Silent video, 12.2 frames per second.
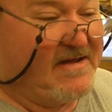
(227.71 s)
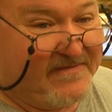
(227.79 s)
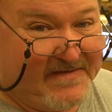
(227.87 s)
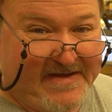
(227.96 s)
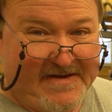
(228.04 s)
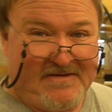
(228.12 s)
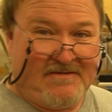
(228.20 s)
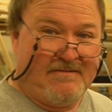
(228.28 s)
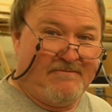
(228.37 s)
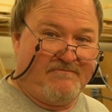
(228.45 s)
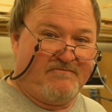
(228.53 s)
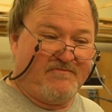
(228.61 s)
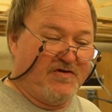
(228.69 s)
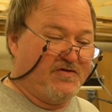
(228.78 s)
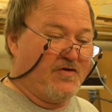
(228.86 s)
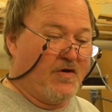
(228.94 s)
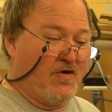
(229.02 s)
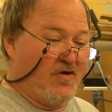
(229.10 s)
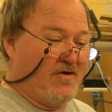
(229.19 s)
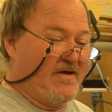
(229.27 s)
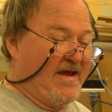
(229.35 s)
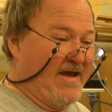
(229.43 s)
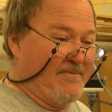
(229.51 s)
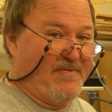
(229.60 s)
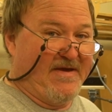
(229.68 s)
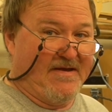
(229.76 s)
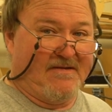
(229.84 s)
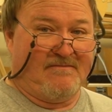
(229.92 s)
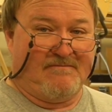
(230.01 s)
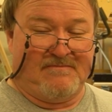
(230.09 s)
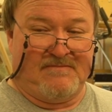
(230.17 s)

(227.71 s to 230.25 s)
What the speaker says: then you turn a pin.